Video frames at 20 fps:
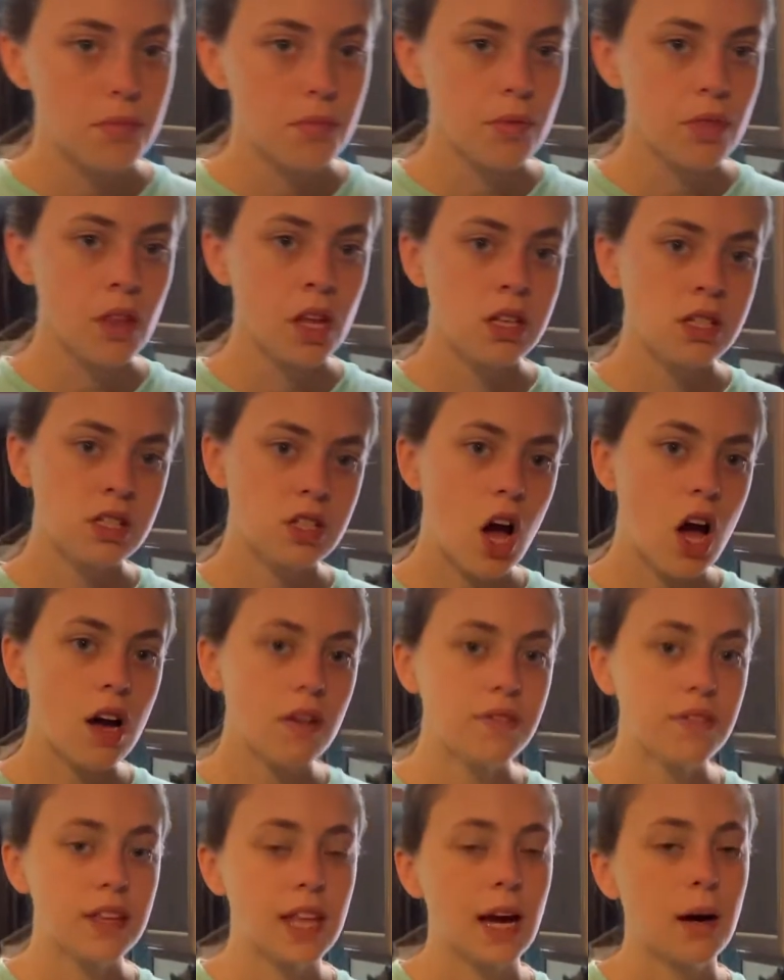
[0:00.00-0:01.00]

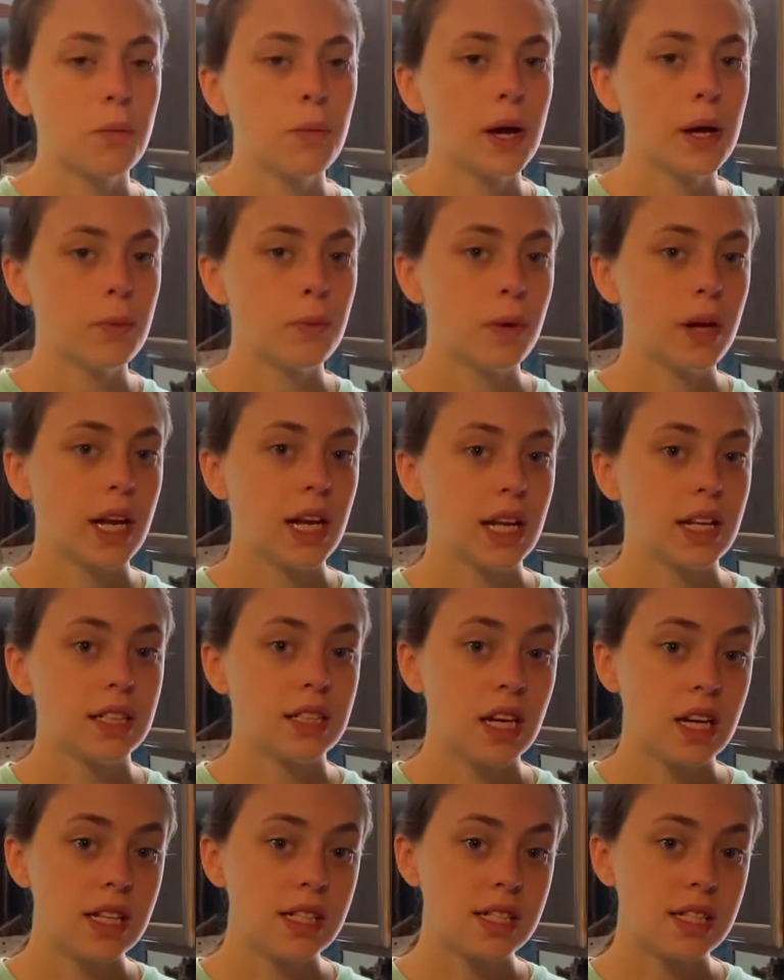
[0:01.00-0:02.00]
soft. That way when it
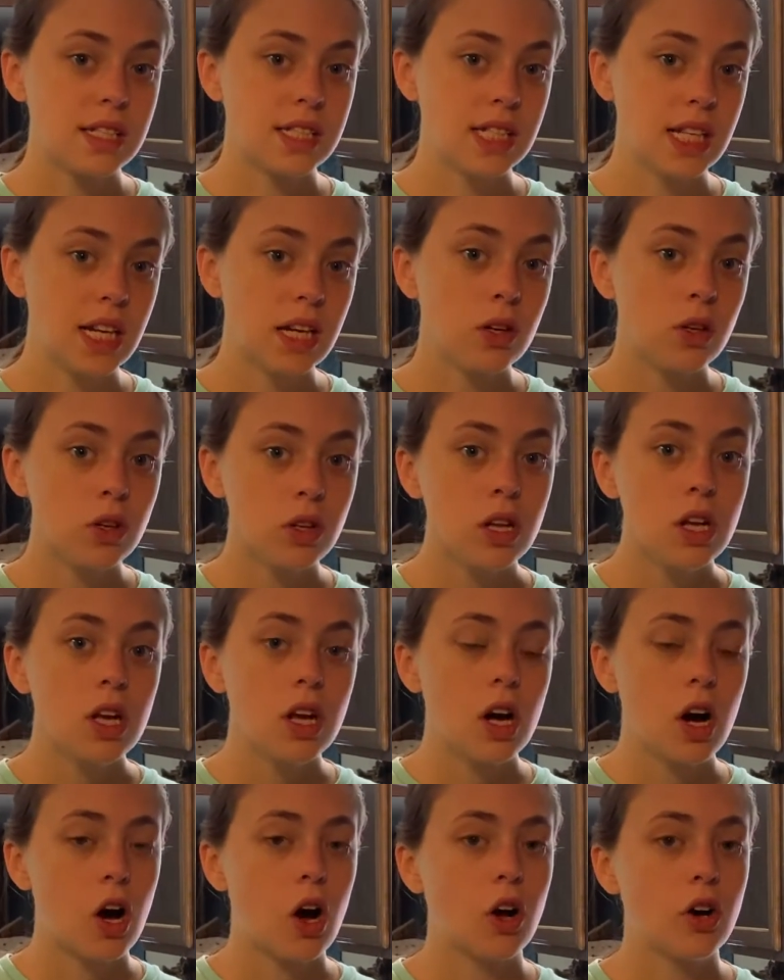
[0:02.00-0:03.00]
does seal
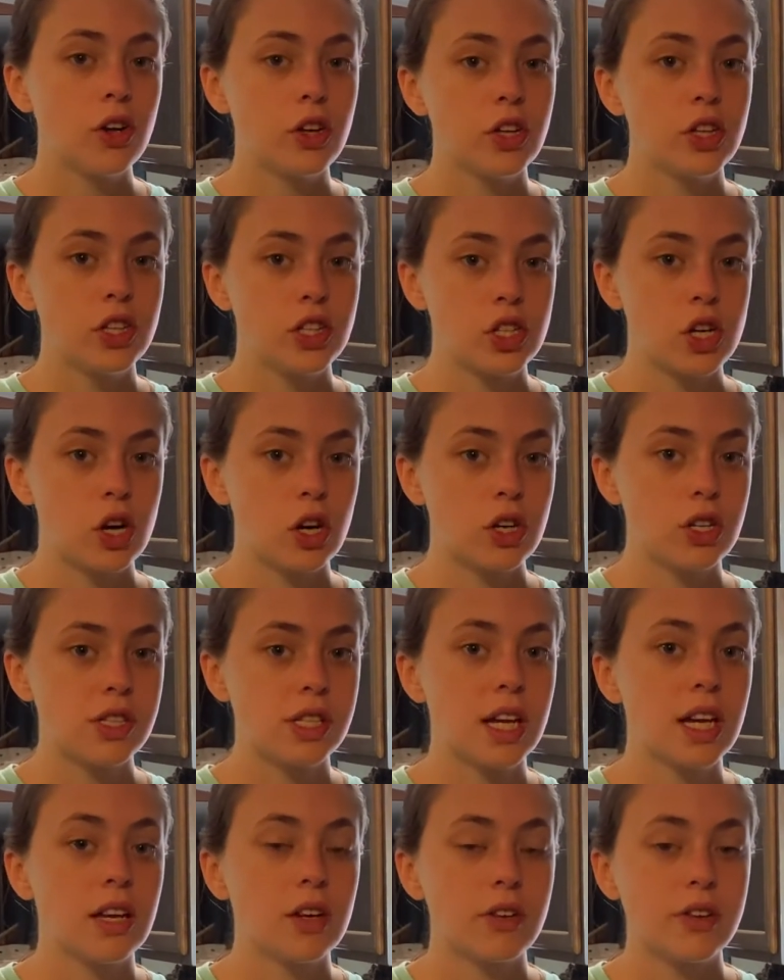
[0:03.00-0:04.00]
onto the jars,
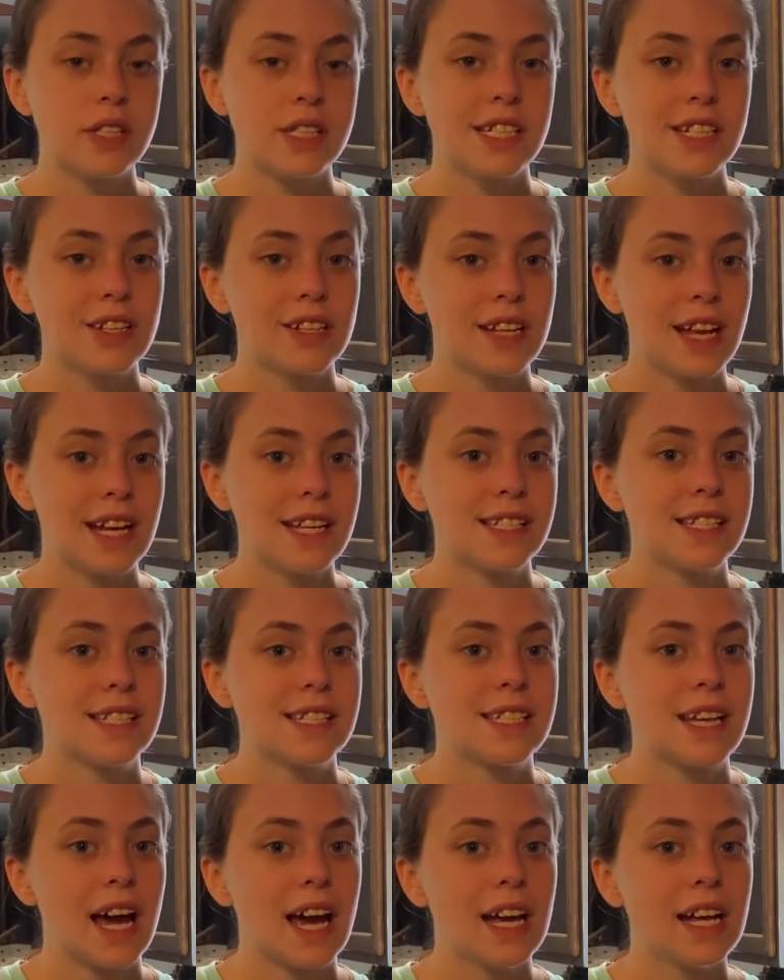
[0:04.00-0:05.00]
it'll seal nice and
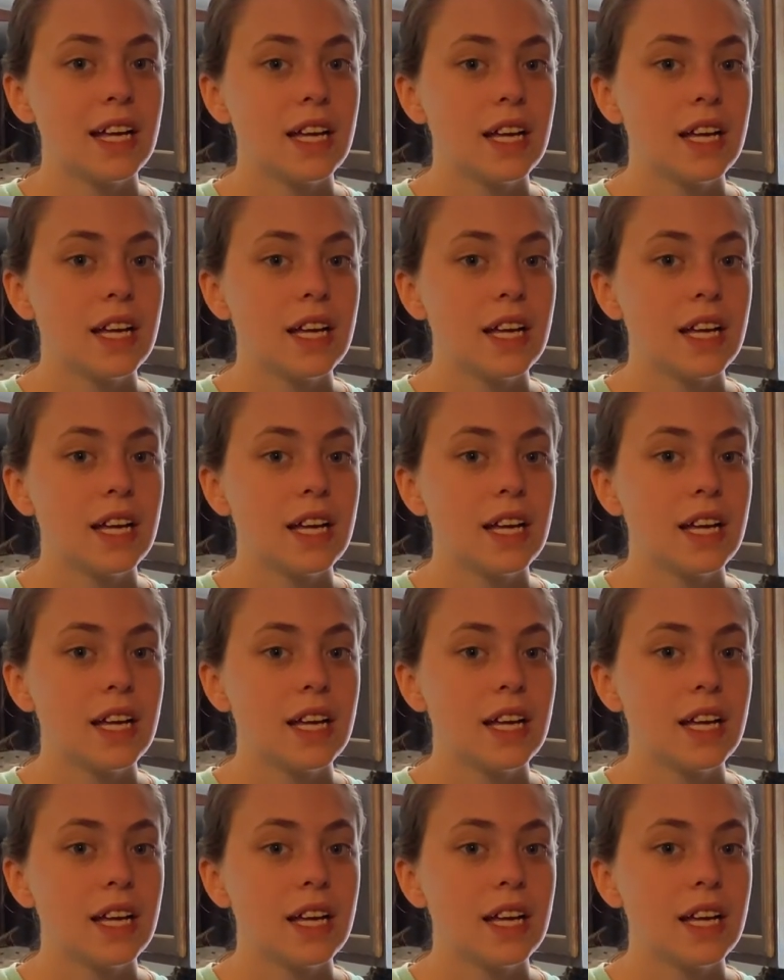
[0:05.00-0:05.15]
tight